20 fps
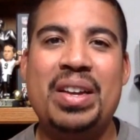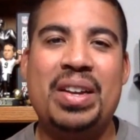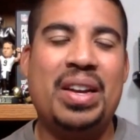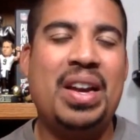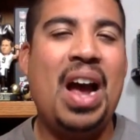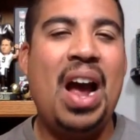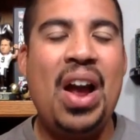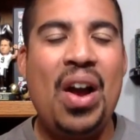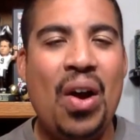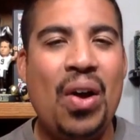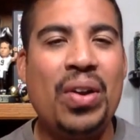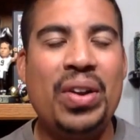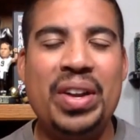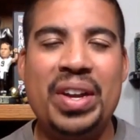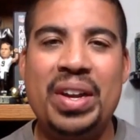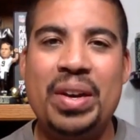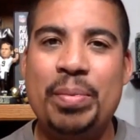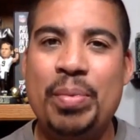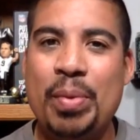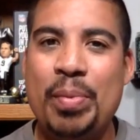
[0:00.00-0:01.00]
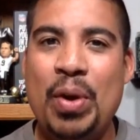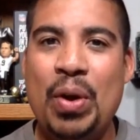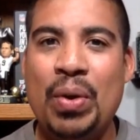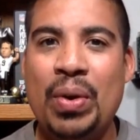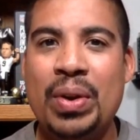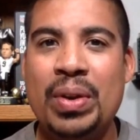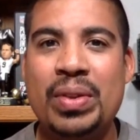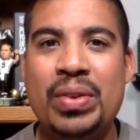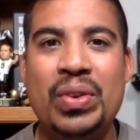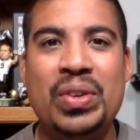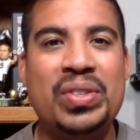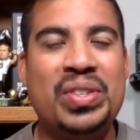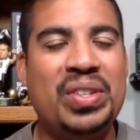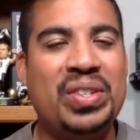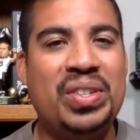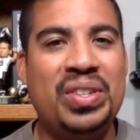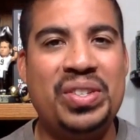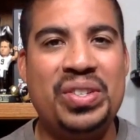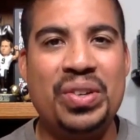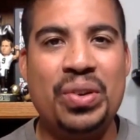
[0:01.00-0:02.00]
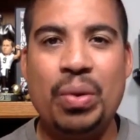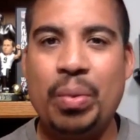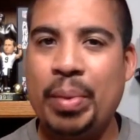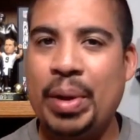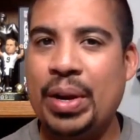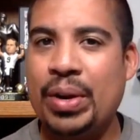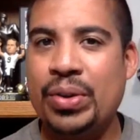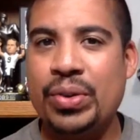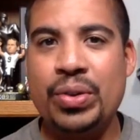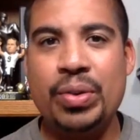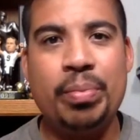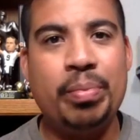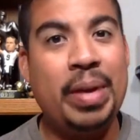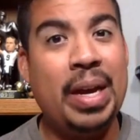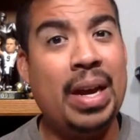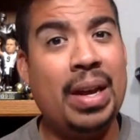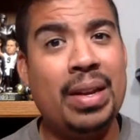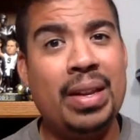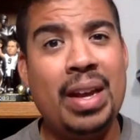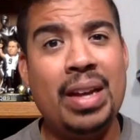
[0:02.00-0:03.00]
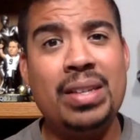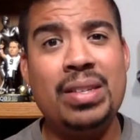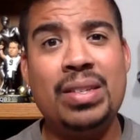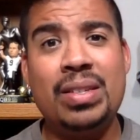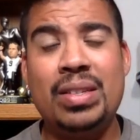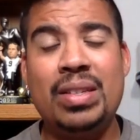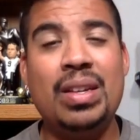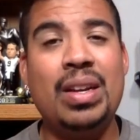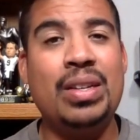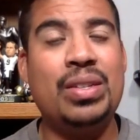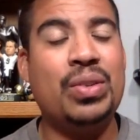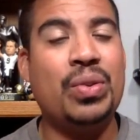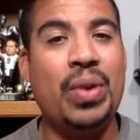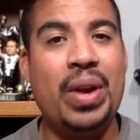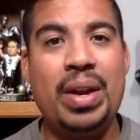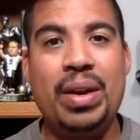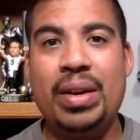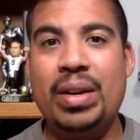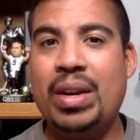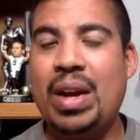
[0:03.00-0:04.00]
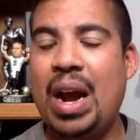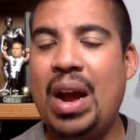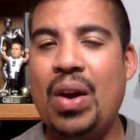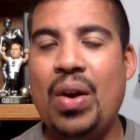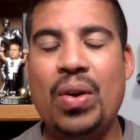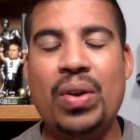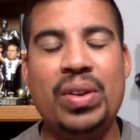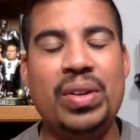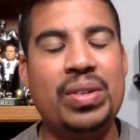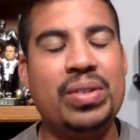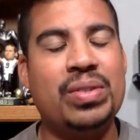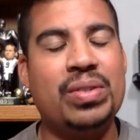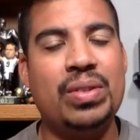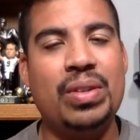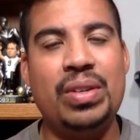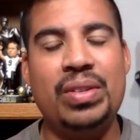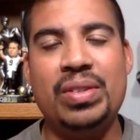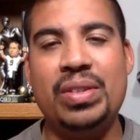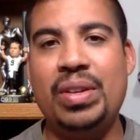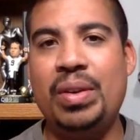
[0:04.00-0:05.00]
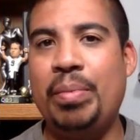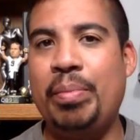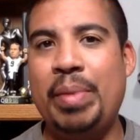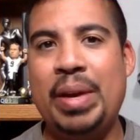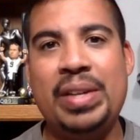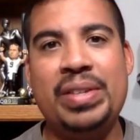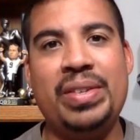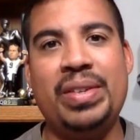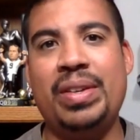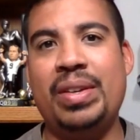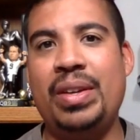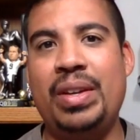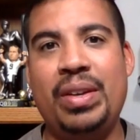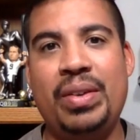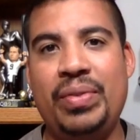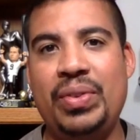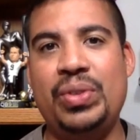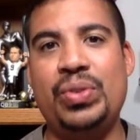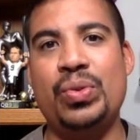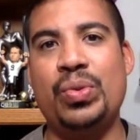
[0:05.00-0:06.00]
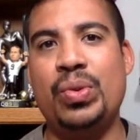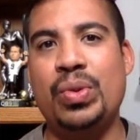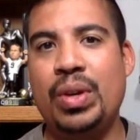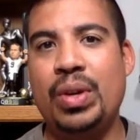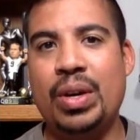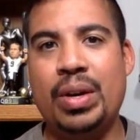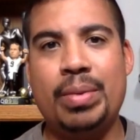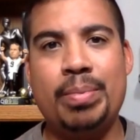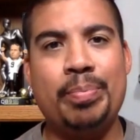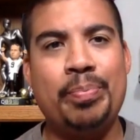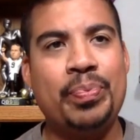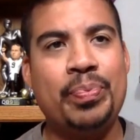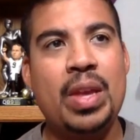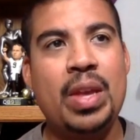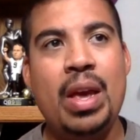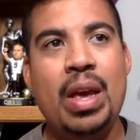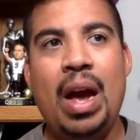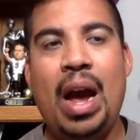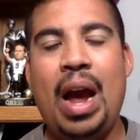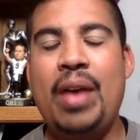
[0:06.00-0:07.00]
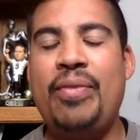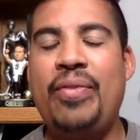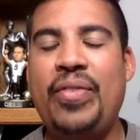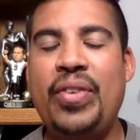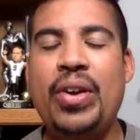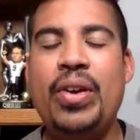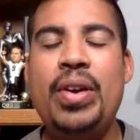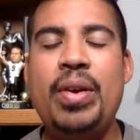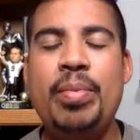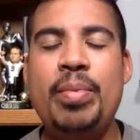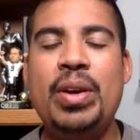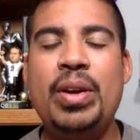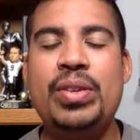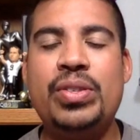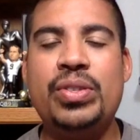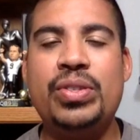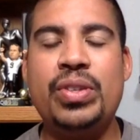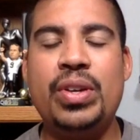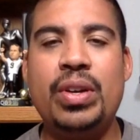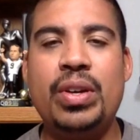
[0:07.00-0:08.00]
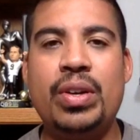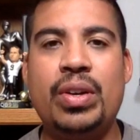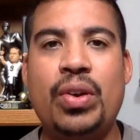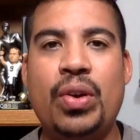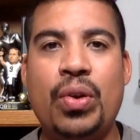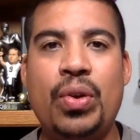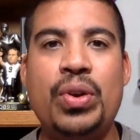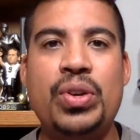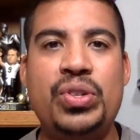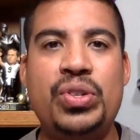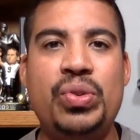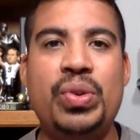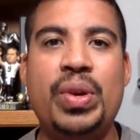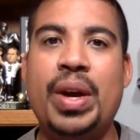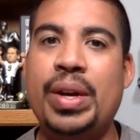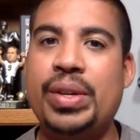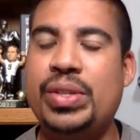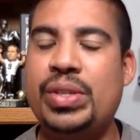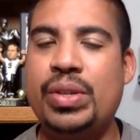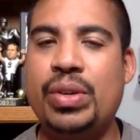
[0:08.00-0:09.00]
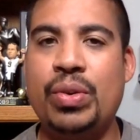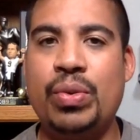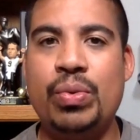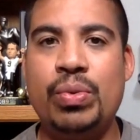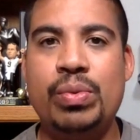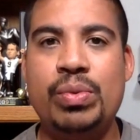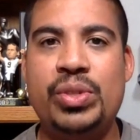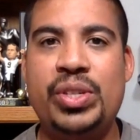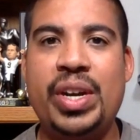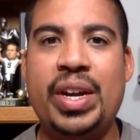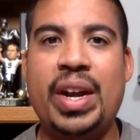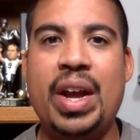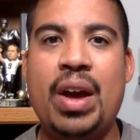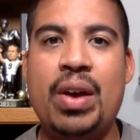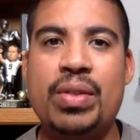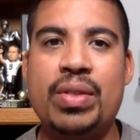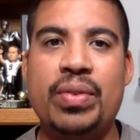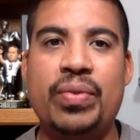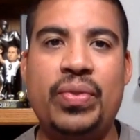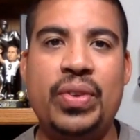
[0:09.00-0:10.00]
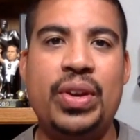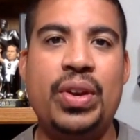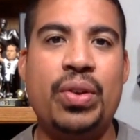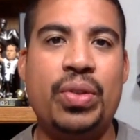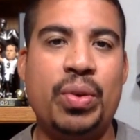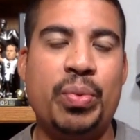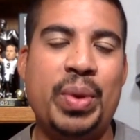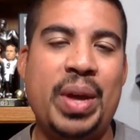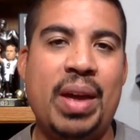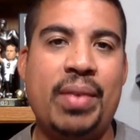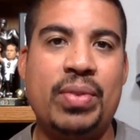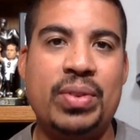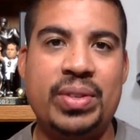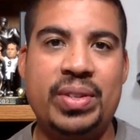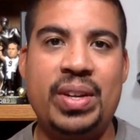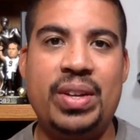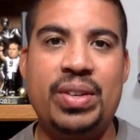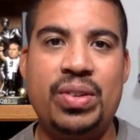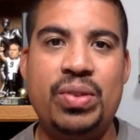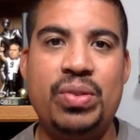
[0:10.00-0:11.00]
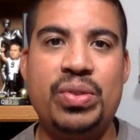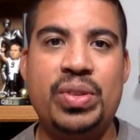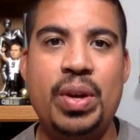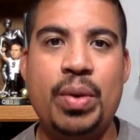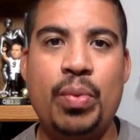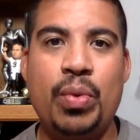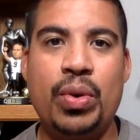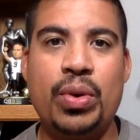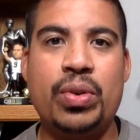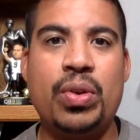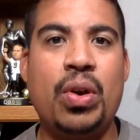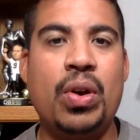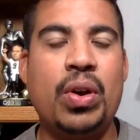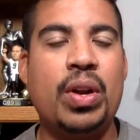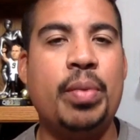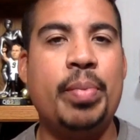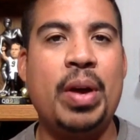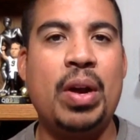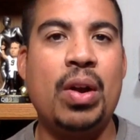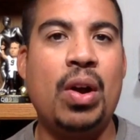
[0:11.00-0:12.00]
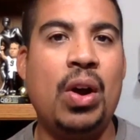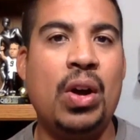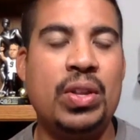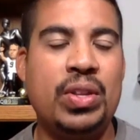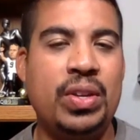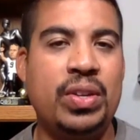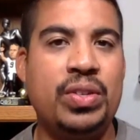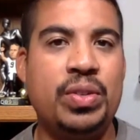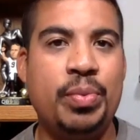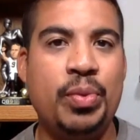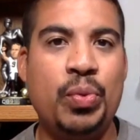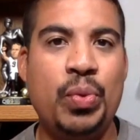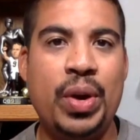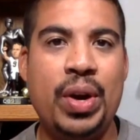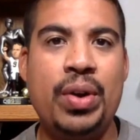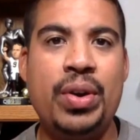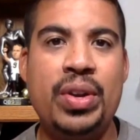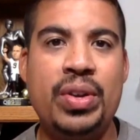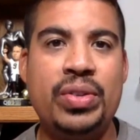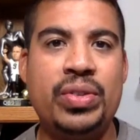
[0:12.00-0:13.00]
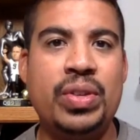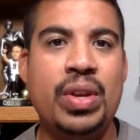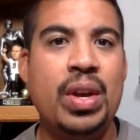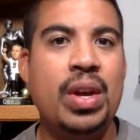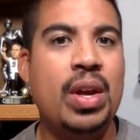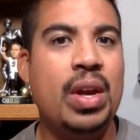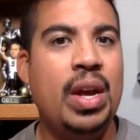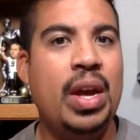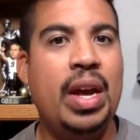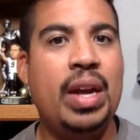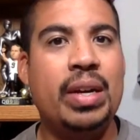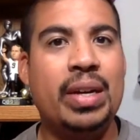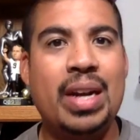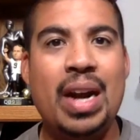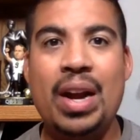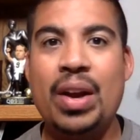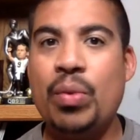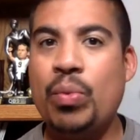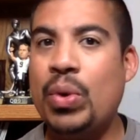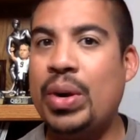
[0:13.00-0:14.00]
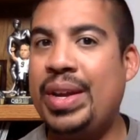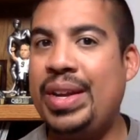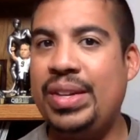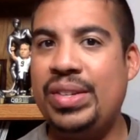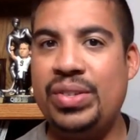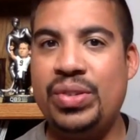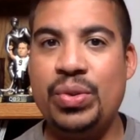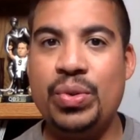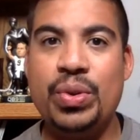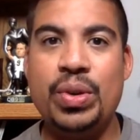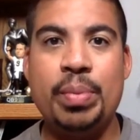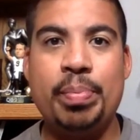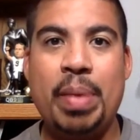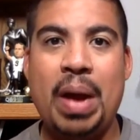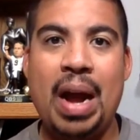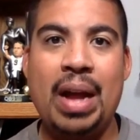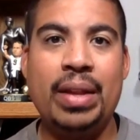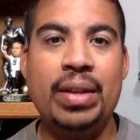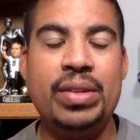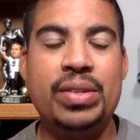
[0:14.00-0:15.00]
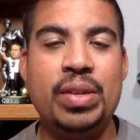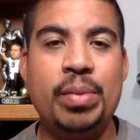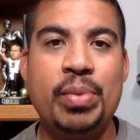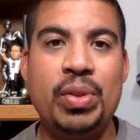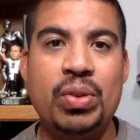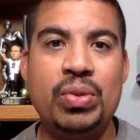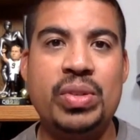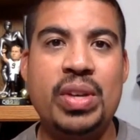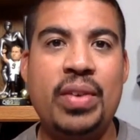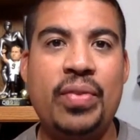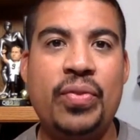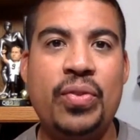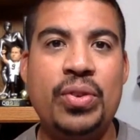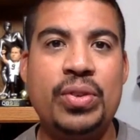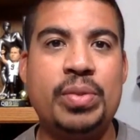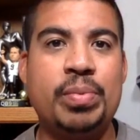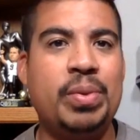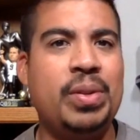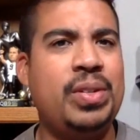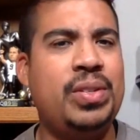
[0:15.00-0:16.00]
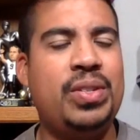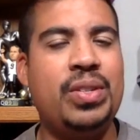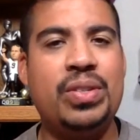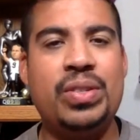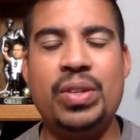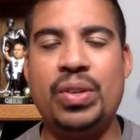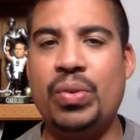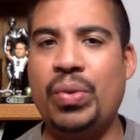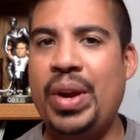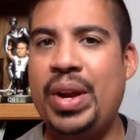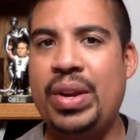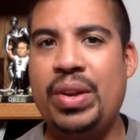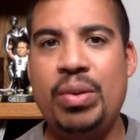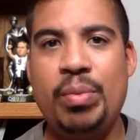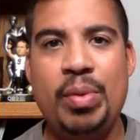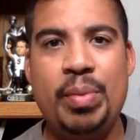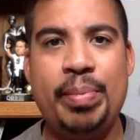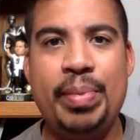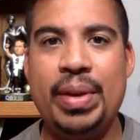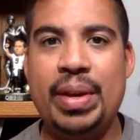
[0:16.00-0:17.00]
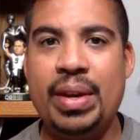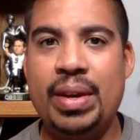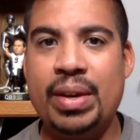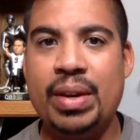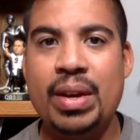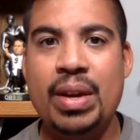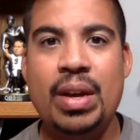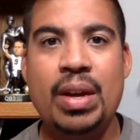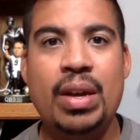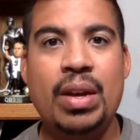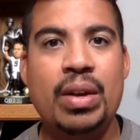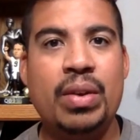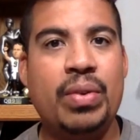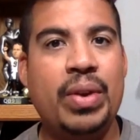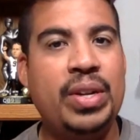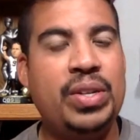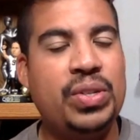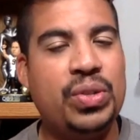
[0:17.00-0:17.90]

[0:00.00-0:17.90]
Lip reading: Kai Harley getting promoted to assistant general manager. Man, it's great. Kai Harley is an amazing individual. I very much encourage you guys to go check out the video that we have on Saints News Network talking about autism awareness and kind of what he's doing to pilot some of those efforts. But he's just a great human being, great